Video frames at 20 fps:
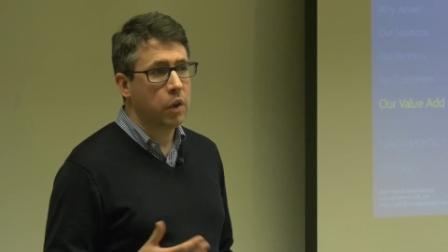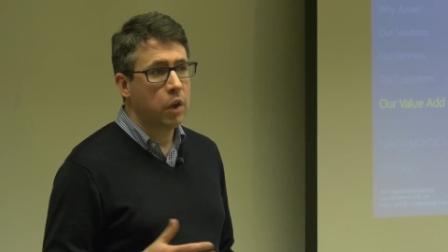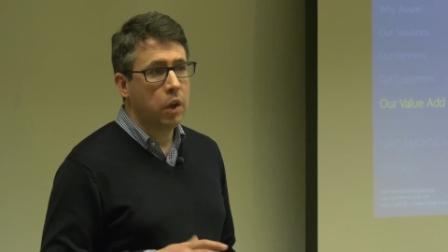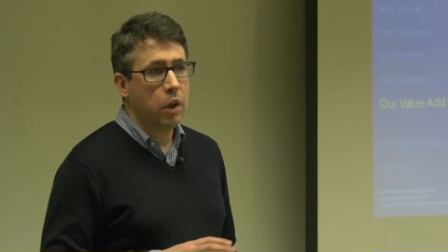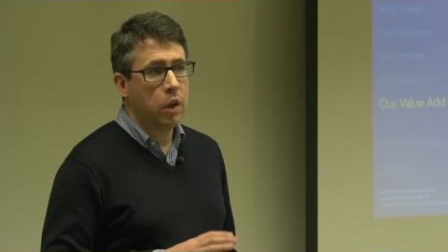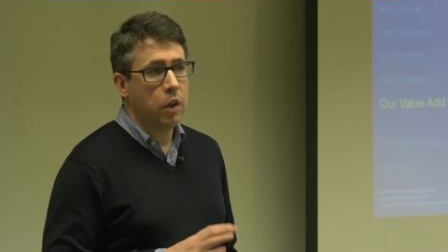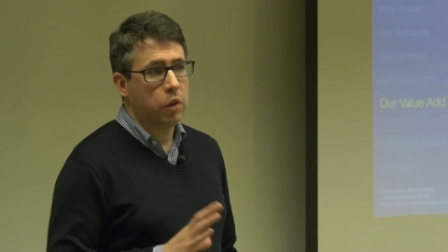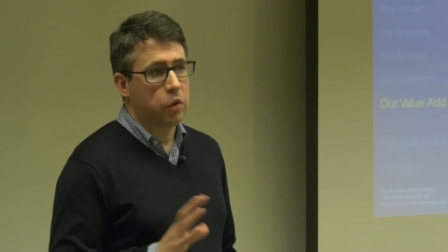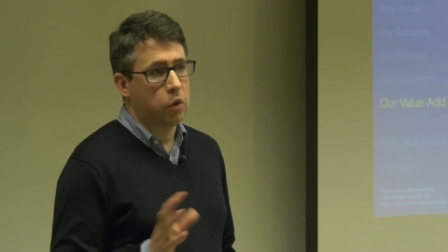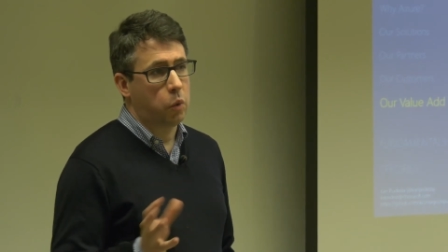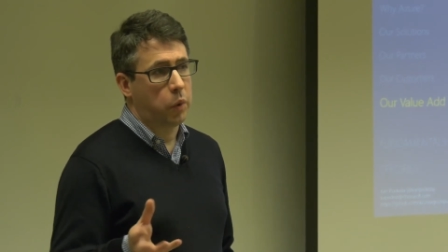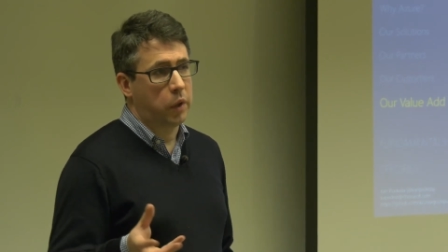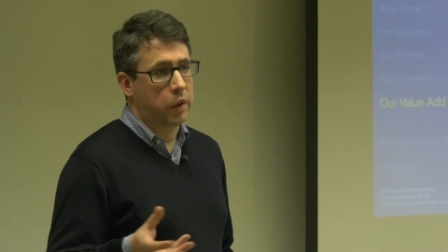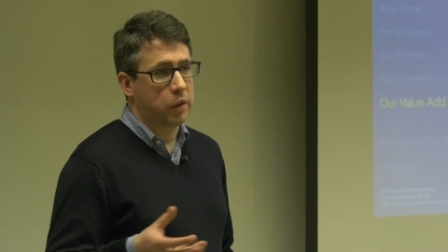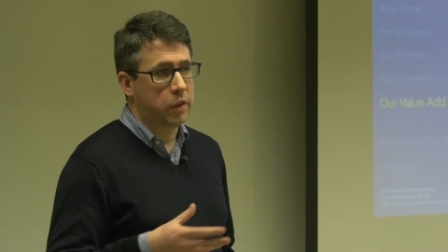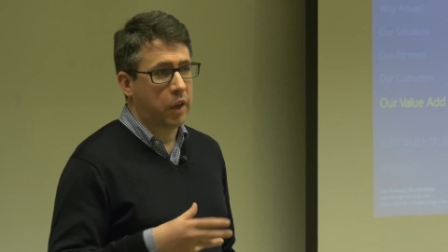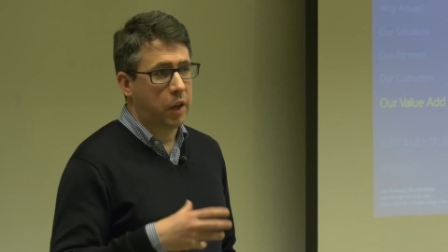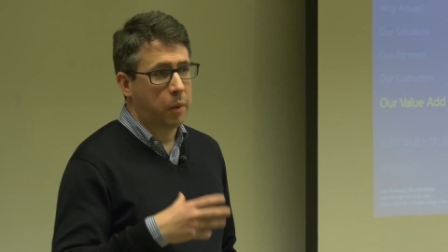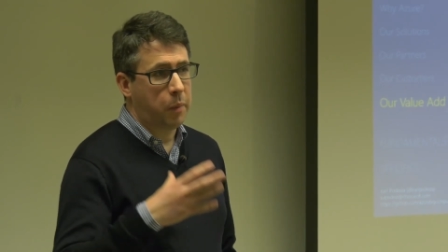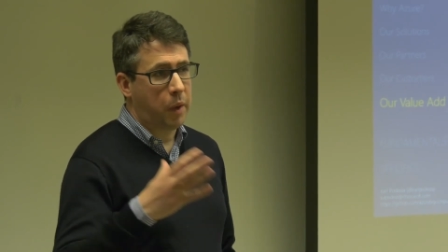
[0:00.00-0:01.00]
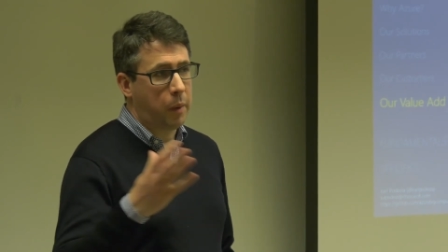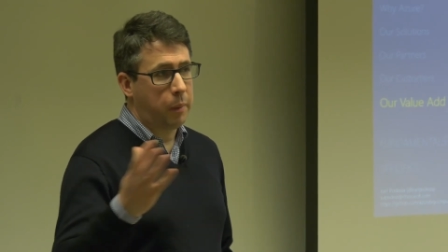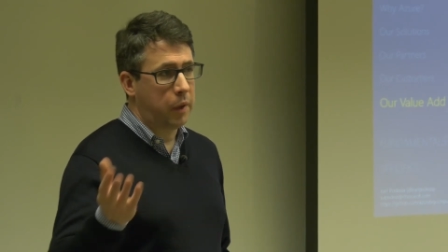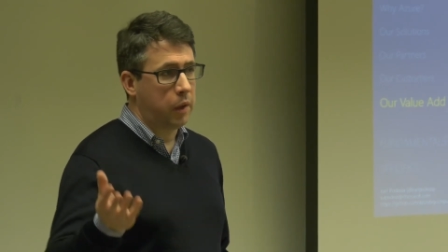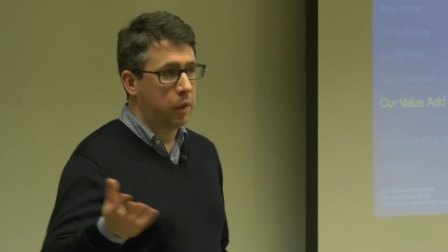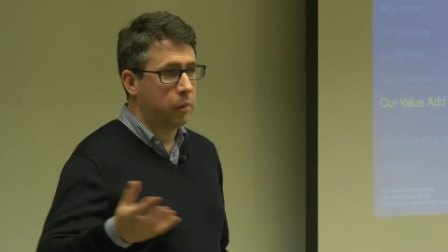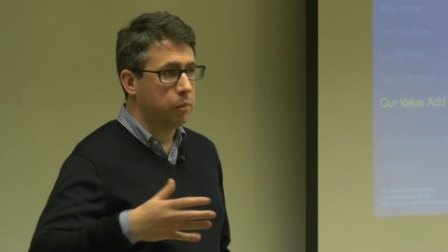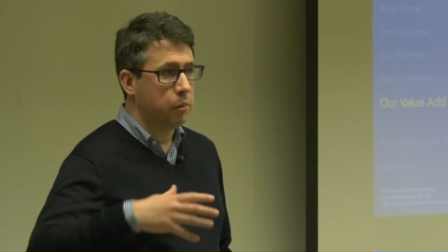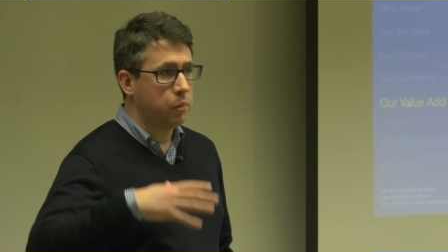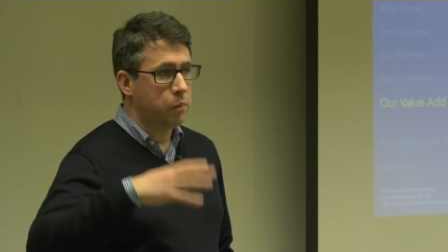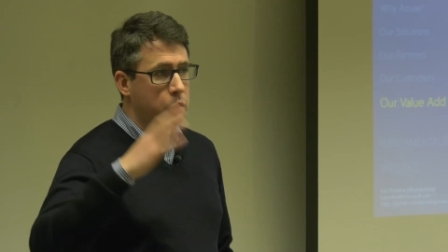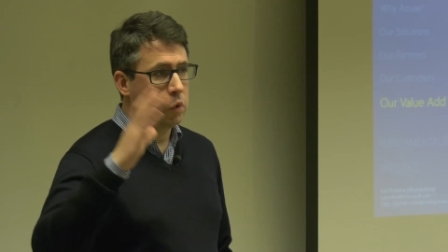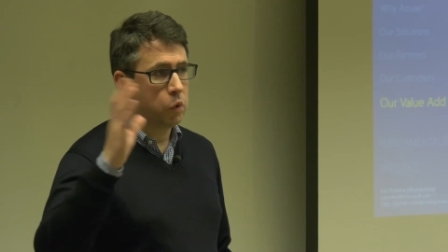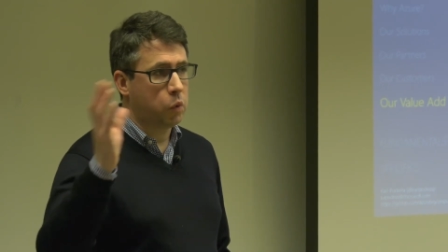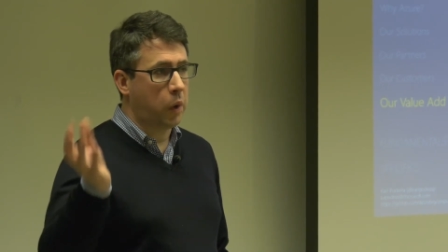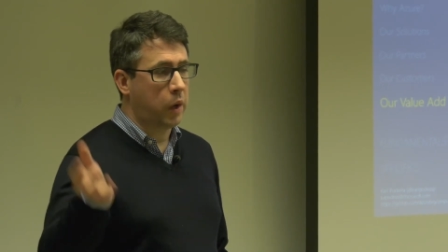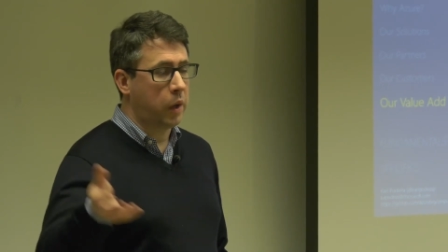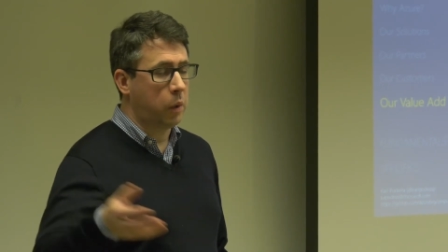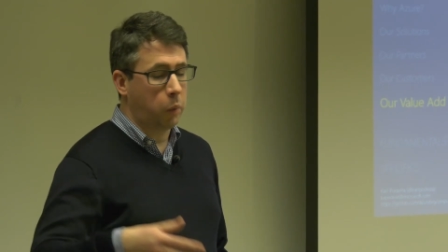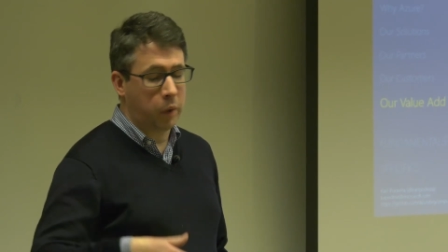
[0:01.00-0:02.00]
are there and how to use
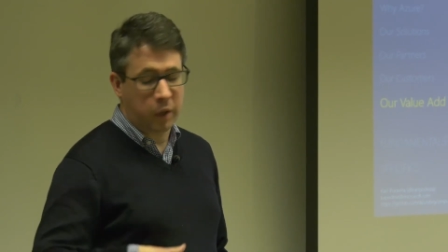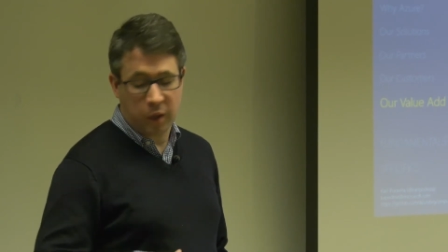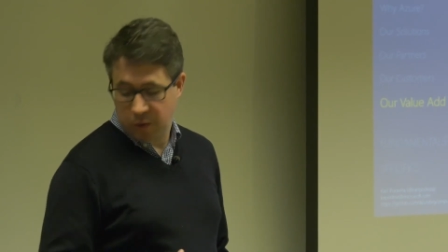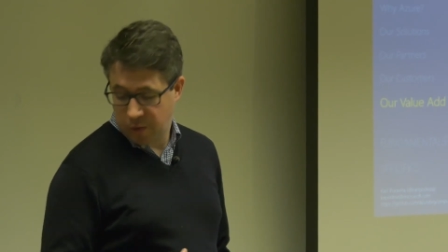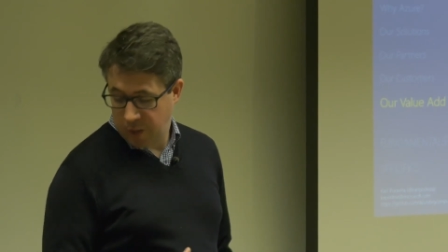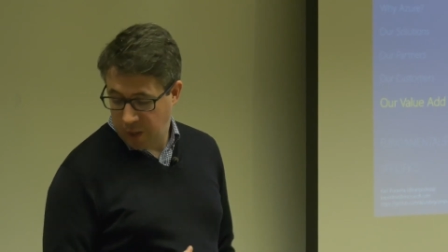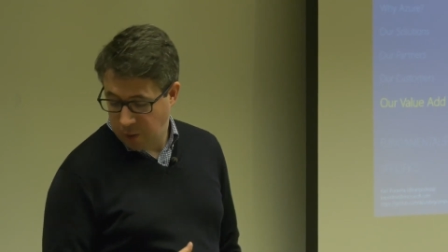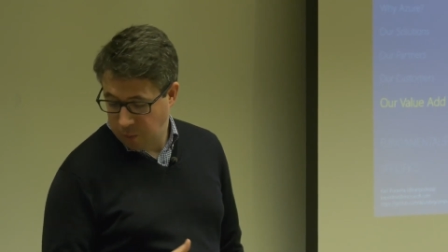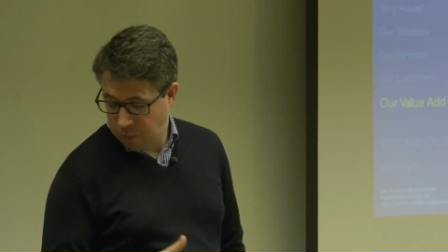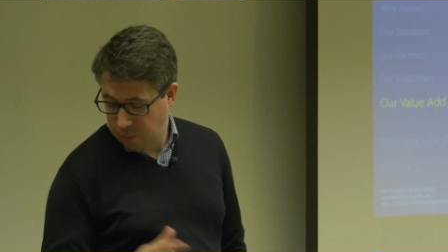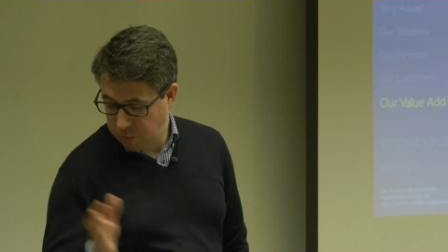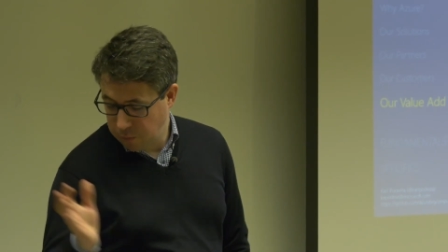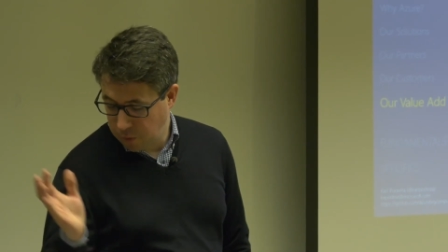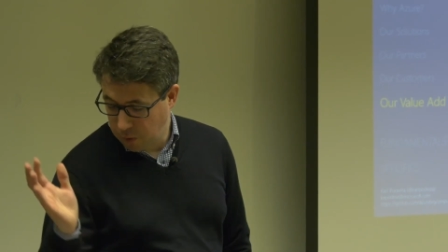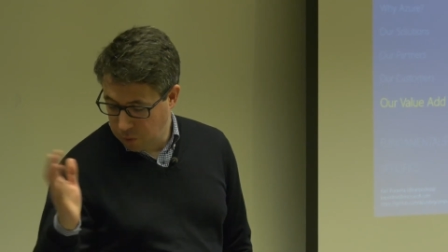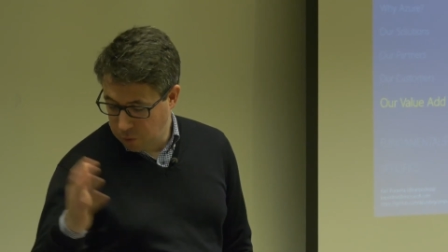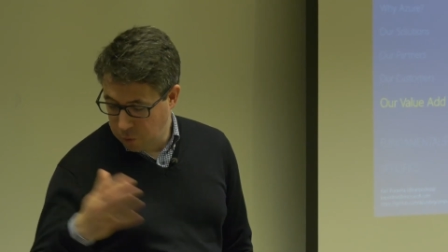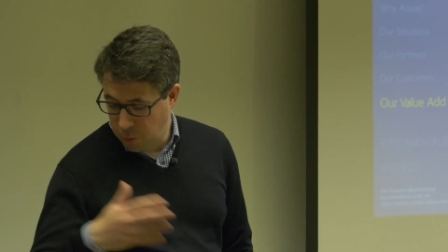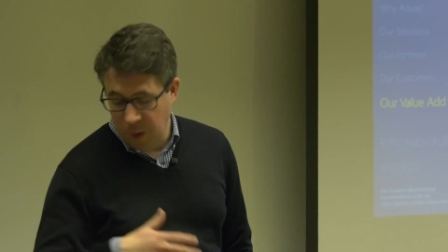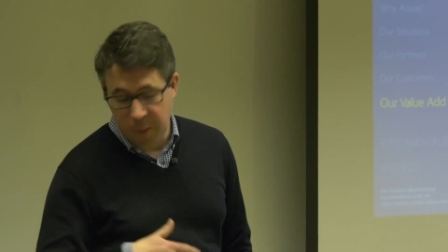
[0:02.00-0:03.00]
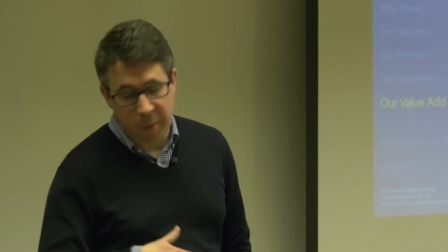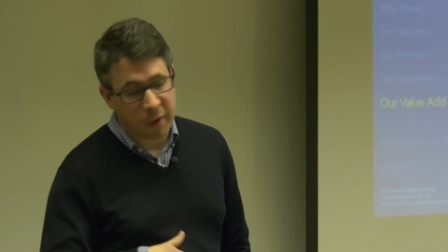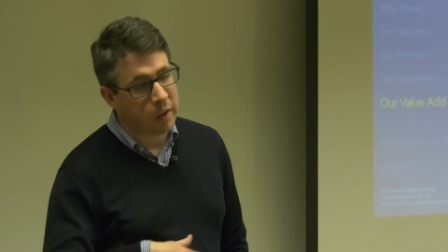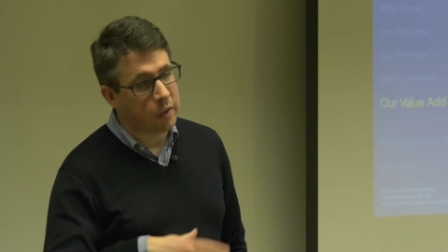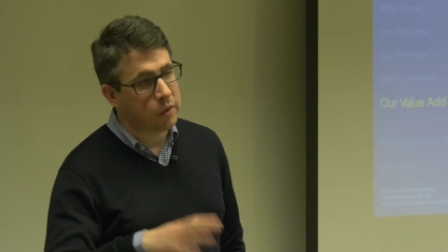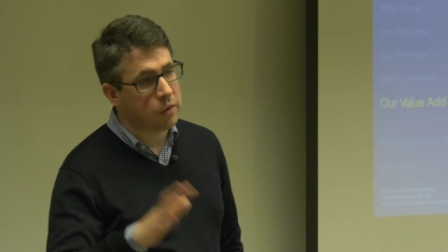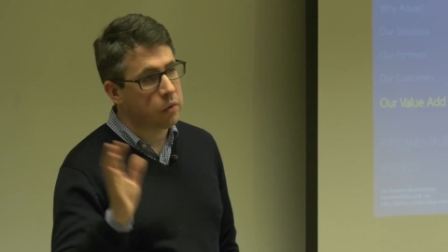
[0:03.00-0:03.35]
that. So